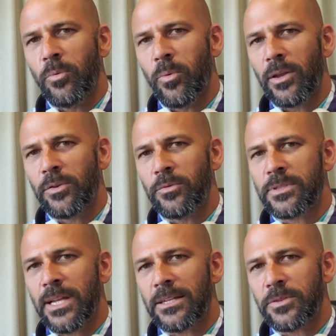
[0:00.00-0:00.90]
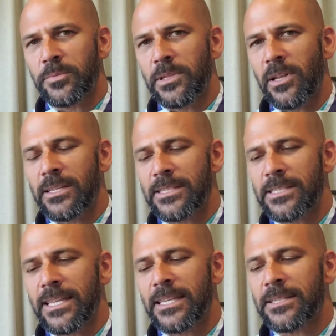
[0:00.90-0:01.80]
what you'll start to realize
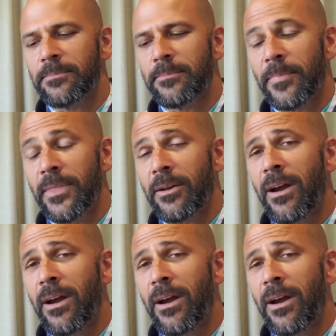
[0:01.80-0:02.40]
is there